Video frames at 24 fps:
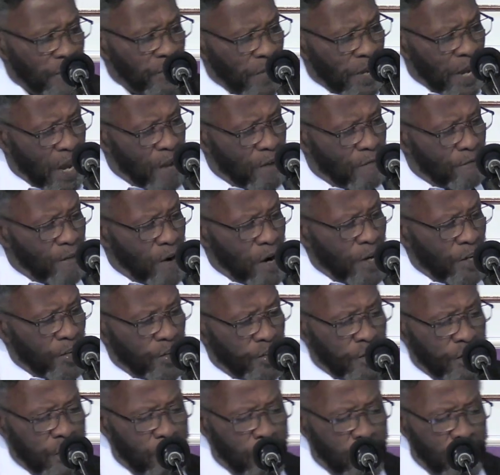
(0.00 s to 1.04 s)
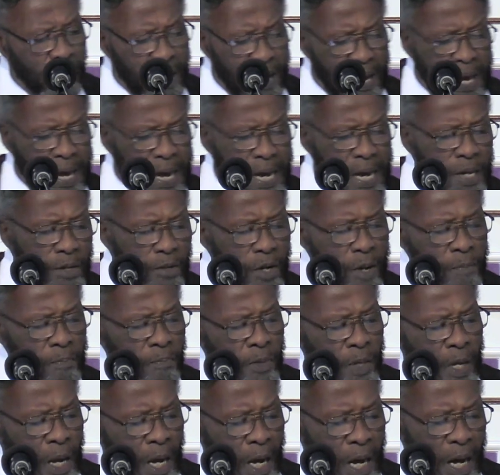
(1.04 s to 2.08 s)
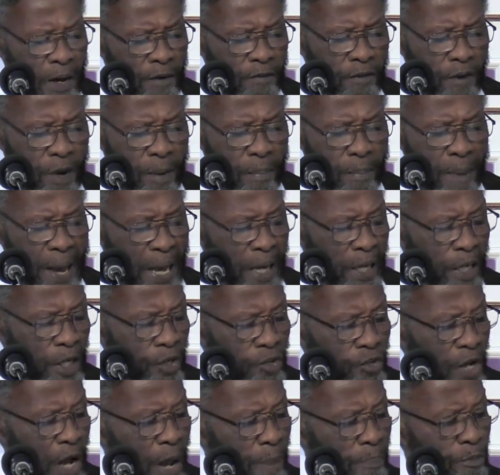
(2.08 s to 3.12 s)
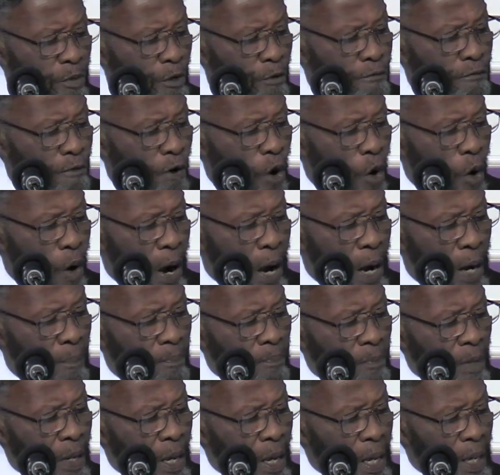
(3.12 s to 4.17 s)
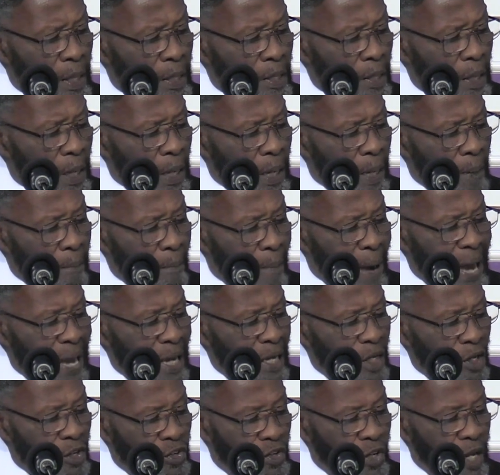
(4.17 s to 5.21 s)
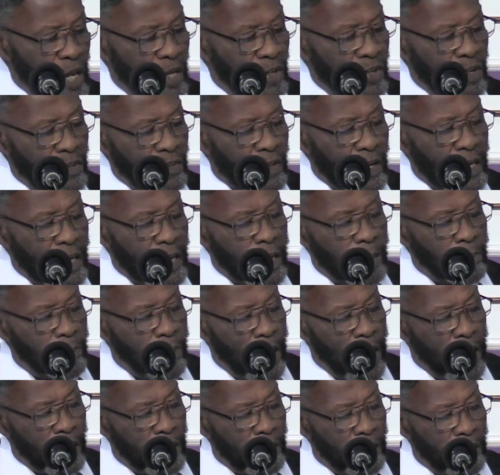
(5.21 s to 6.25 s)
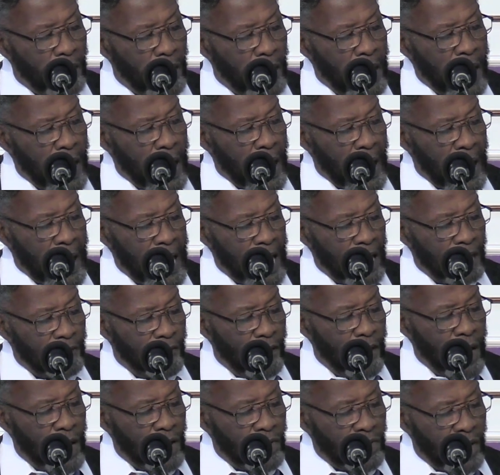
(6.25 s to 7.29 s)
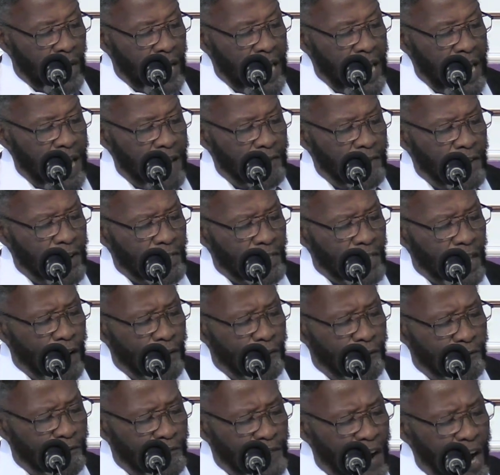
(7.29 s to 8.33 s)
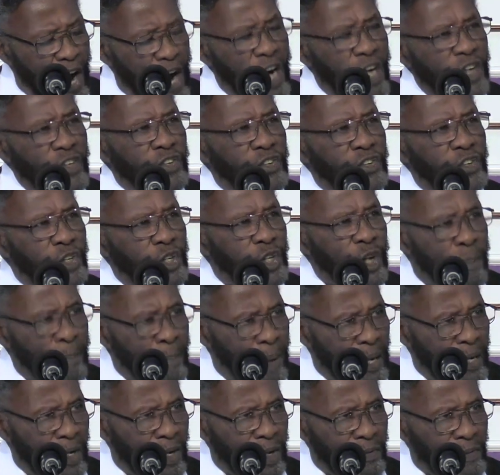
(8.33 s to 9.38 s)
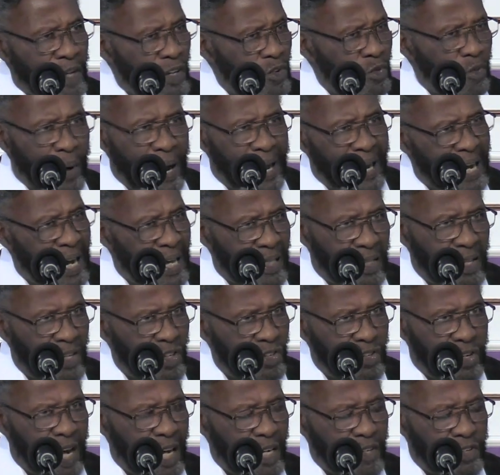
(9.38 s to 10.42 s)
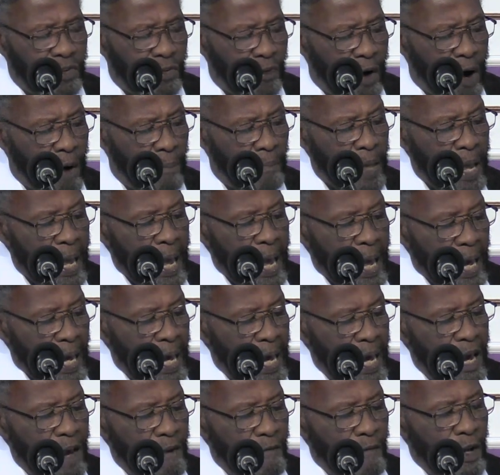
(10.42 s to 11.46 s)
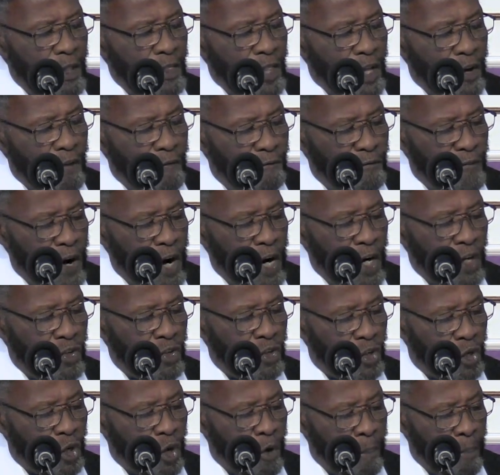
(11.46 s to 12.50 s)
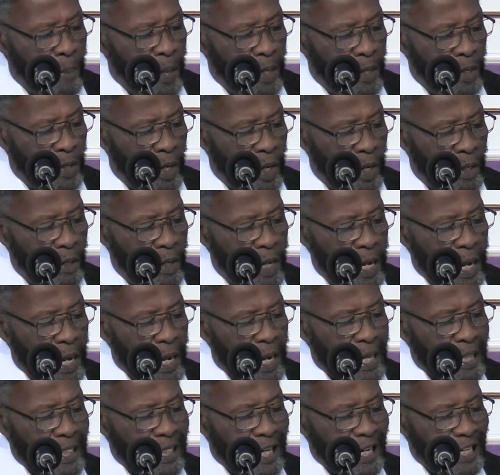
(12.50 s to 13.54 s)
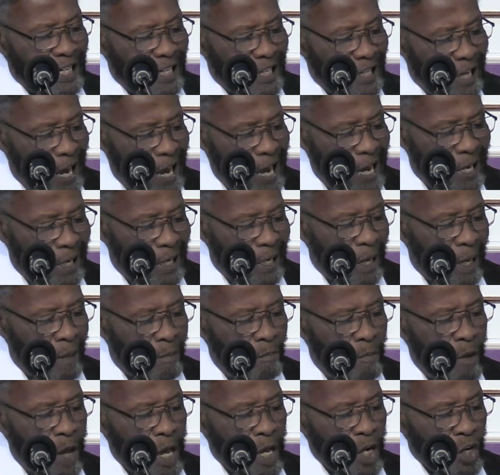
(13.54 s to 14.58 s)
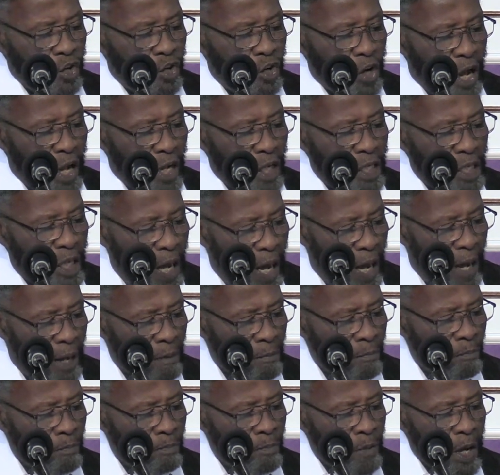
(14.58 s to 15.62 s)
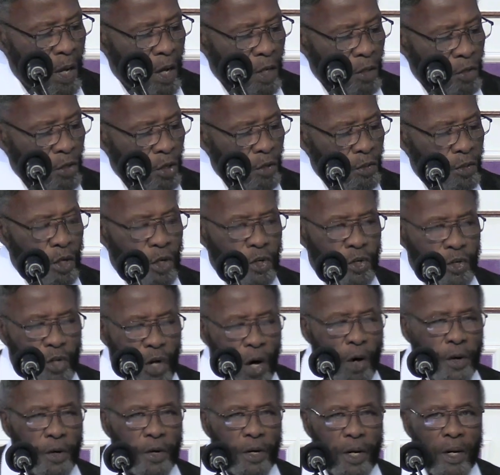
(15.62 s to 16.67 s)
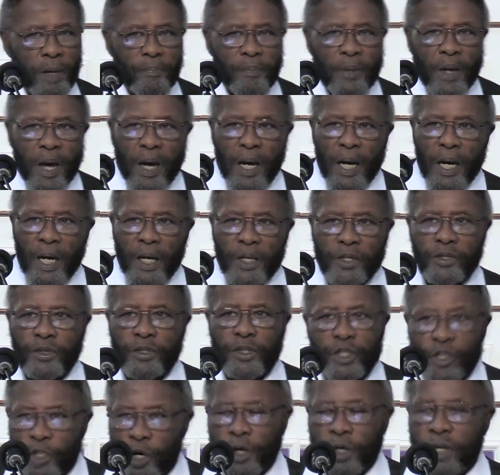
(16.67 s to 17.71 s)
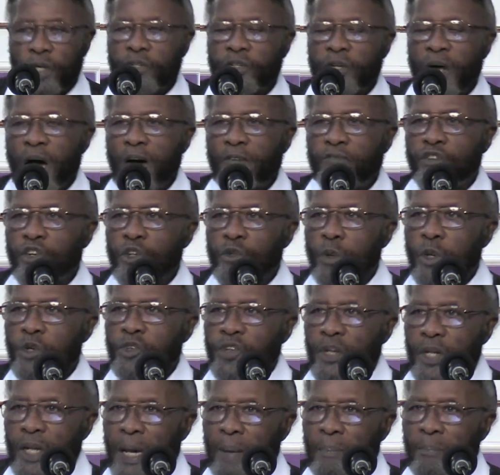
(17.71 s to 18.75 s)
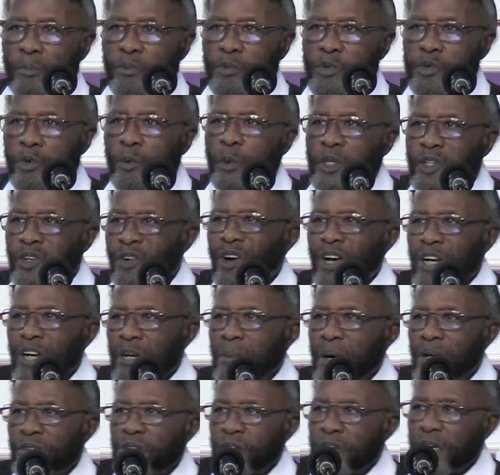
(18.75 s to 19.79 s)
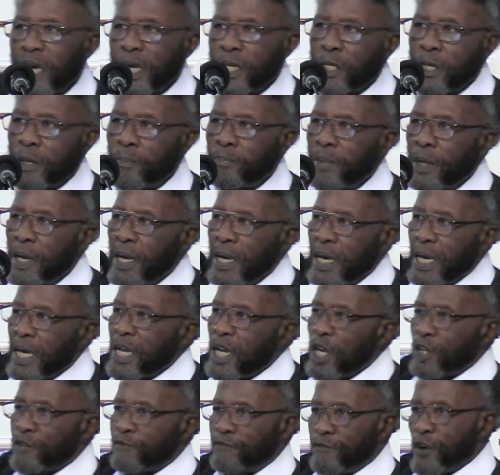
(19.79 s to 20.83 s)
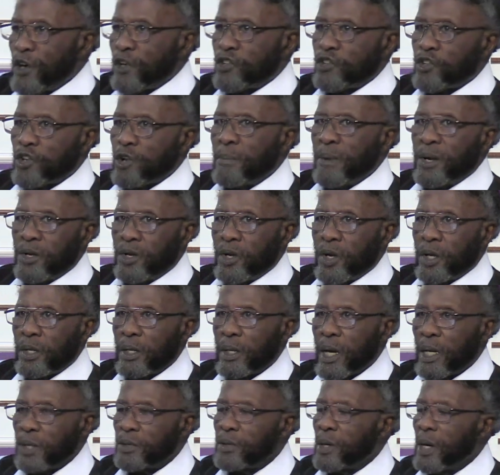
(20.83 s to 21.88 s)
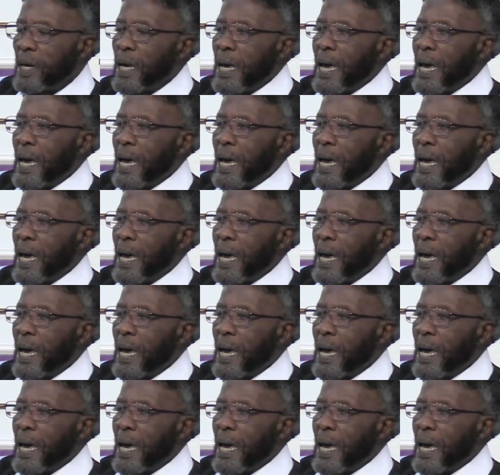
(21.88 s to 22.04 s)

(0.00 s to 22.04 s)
It's in verse number 8 of uh, Micah chapter 4, uh, Micah says in the latter part of the eighth verse, even the first dominion, that's where I got this text from, even the first dominion, the kingdom shall come to the daughter, uh, to the daughters of Jerusalem. So we're talking about the kingdom in his first dominion.